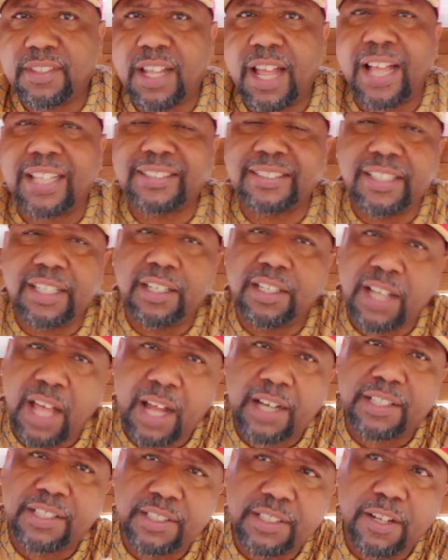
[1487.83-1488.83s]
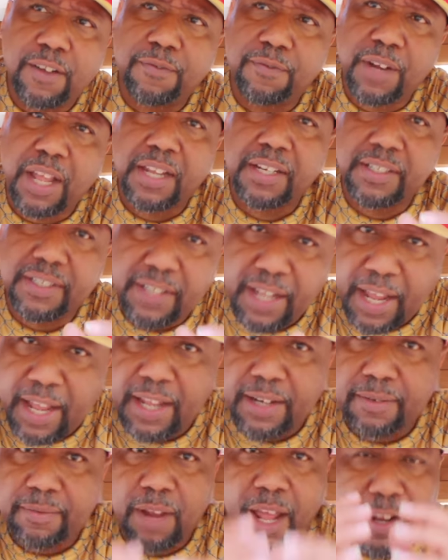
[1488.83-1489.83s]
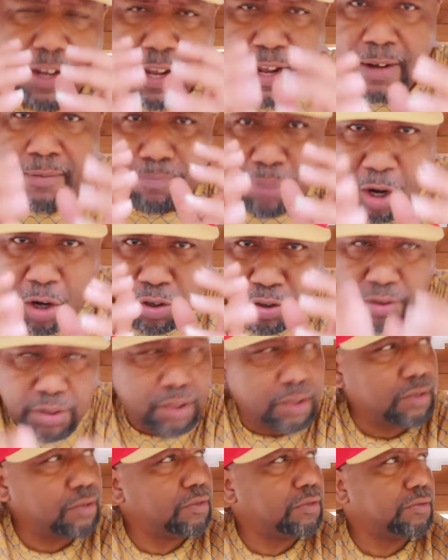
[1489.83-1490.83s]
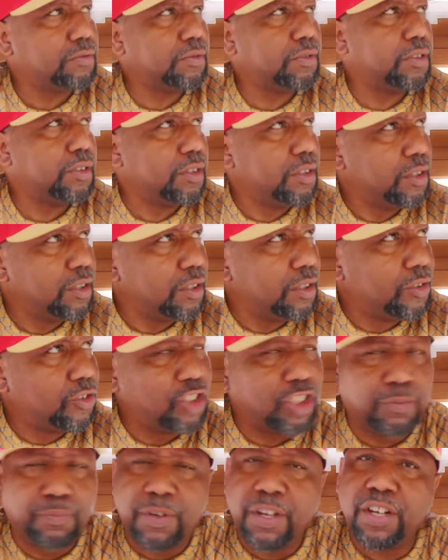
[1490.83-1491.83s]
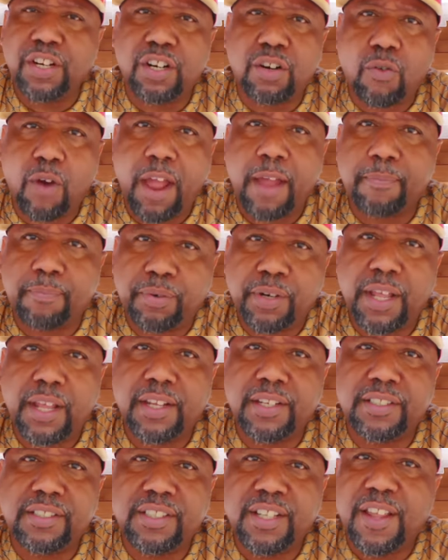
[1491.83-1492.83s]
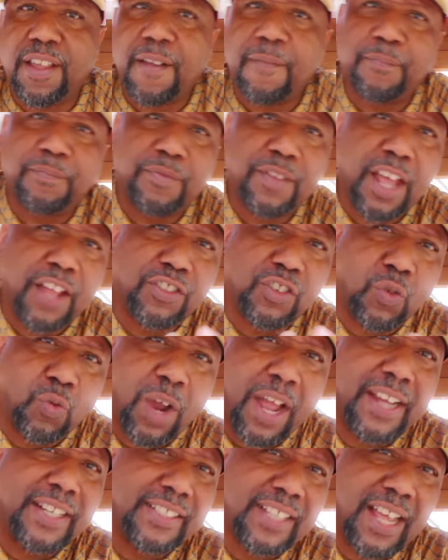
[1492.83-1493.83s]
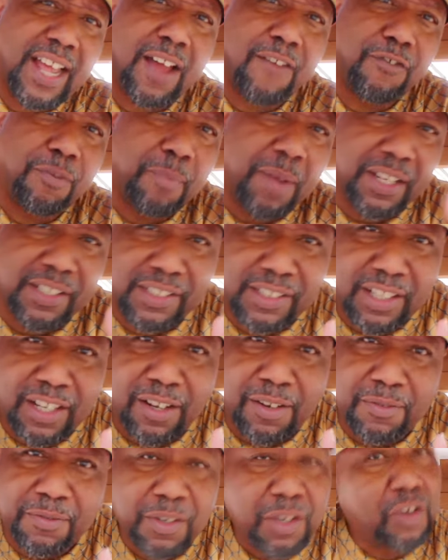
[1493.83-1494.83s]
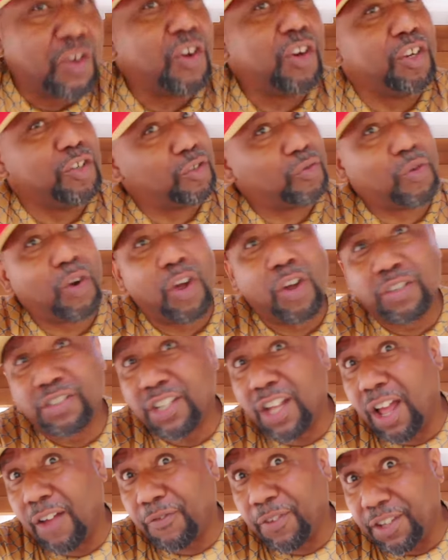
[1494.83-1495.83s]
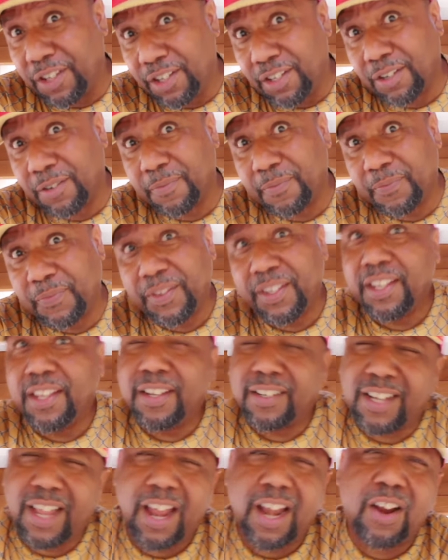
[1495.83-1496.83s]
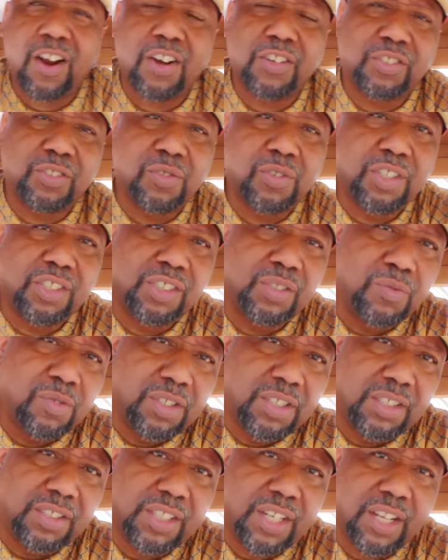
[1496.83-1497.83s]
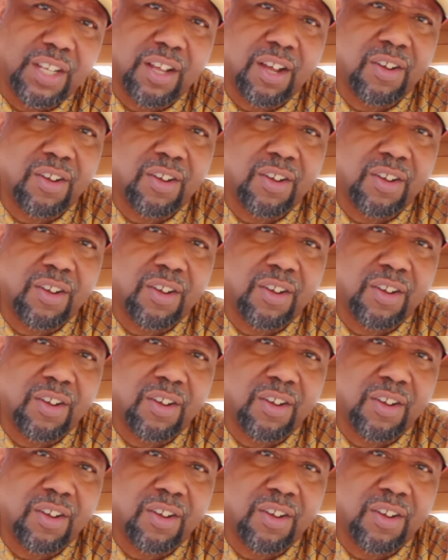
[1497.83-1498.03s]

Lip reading: I see a lot of stuff like that. Like in person, just being in the right place at the right time for myself, the wrong time for him. Kind of hurt too, because she went to jail.